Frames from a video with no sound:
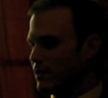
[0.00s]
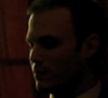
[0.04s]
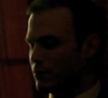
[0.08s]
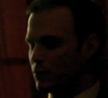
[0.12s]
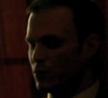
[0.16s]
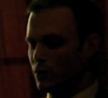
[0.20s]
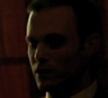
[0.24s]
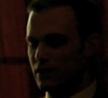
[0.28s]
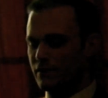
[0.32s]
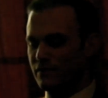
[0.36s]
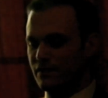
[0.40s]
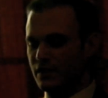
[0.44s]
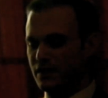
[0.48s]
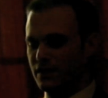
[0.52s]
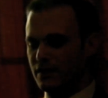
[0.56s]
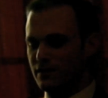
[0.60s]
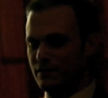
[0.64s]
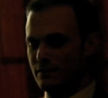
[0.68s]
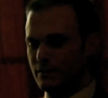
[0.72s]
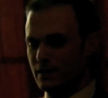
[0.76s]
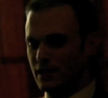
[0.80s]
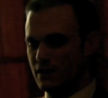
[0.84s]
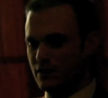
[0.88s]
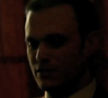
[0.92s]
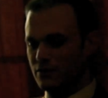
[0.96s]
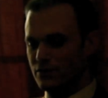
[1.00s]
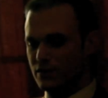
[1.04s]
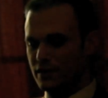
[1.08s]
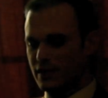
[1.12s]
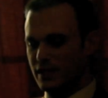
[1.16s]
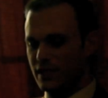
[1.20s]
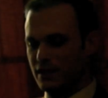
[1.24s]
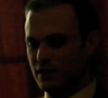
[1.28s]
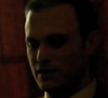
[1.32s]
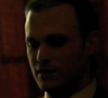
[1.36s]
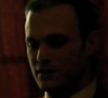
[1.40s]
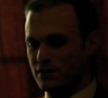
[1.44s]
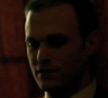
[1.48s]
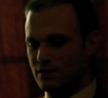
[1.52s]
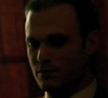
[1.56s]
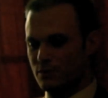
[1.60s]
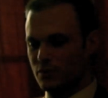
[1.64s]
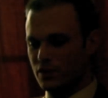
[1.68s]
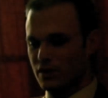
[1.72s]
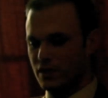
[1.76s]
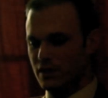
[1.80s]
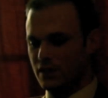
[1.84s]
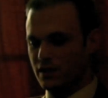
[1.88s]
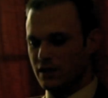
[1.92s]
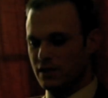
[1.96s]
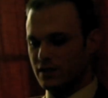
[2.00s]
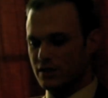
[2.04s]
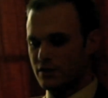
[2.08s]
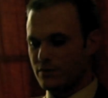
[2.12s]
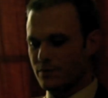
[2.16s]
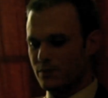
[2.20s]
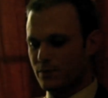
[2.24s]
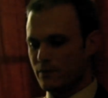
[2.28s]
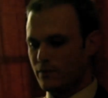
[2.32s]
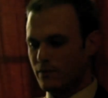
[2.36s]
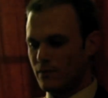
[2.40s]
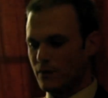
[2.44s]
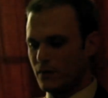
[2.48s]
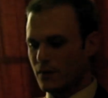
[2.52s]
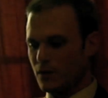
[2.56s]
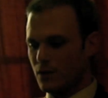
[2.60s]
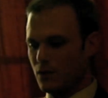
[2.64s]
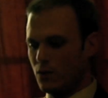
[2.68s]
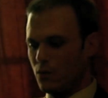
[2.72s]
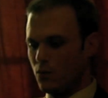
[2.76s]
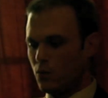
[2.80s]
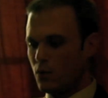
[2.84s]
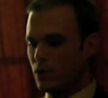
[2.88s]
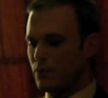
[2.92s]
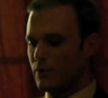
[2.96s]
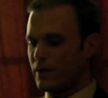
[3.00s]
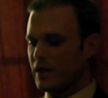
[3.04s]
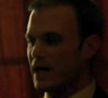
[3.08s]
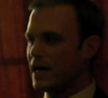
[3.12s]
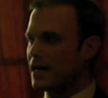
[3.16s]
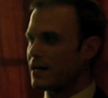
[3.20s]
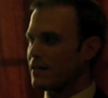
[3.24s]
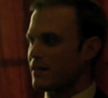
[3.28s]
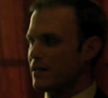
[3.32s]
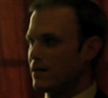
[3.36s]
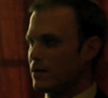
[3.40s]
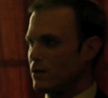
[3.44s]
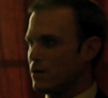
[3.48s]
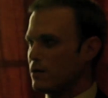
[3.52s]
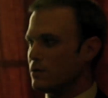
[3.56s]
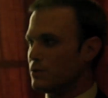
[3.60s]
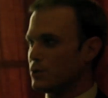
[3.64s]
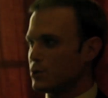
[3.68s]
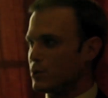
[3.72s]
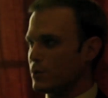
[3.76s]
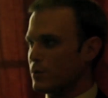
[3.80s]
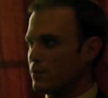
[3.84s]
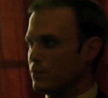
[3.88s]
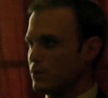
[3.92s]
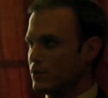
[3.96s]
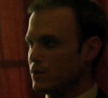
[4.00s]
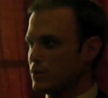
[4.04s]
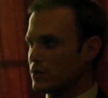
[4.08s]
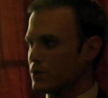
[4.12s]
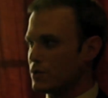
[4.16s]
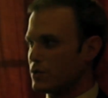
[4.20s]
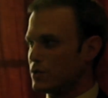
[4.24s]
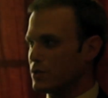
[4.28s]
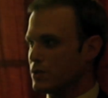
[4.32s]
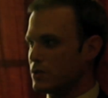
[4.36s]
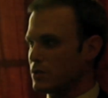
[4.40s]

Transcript: me if I'm wrong, if I'm not understanding this completely, is where we got that 100 was